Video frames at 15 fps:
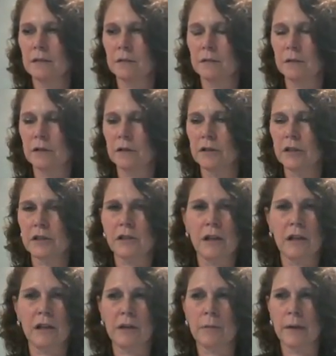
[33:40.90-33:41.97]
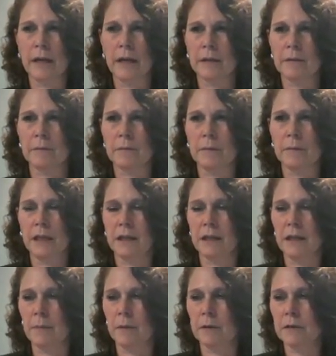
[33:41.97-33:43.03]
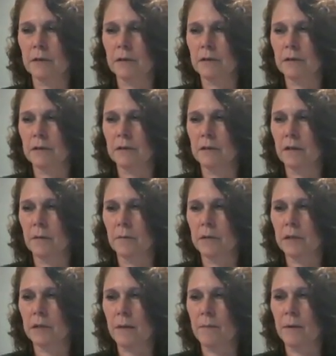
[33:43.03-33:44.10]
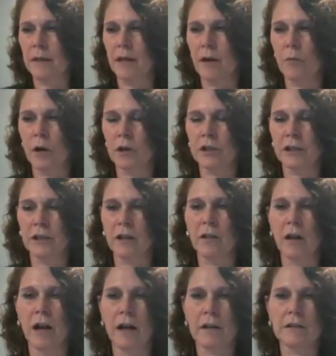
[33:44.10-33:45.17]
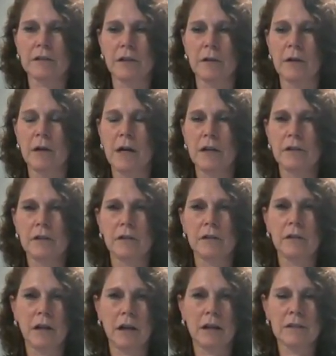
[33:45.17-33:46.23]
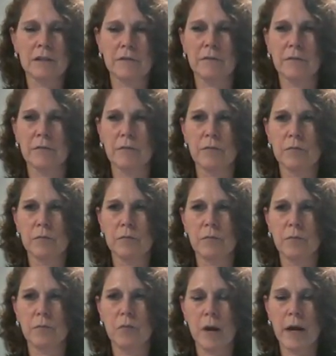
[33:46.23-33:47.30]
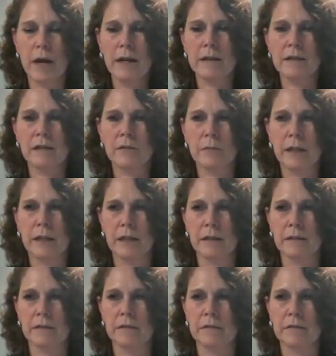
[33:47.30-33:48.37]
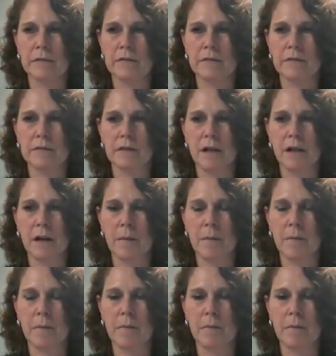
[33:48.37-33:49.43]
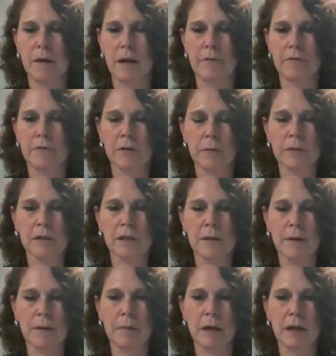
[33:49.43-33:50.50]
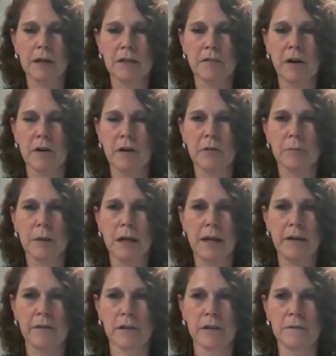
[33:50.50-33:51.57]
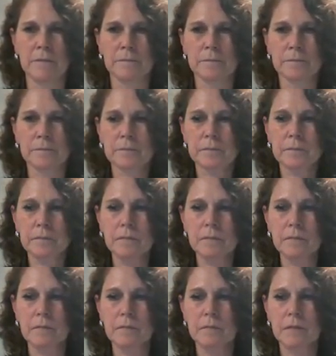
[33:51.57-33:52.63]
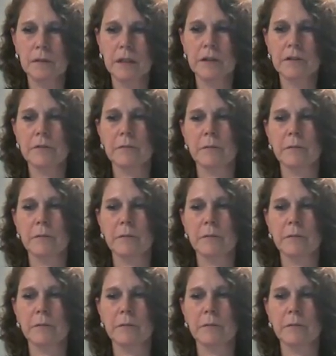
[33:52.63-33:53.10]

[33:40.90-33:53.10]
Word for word: or just lying awake and being unable to sleep and then watching the clock. So there are lots of ways that we can have trouble sleeping because of our own behavior. Here's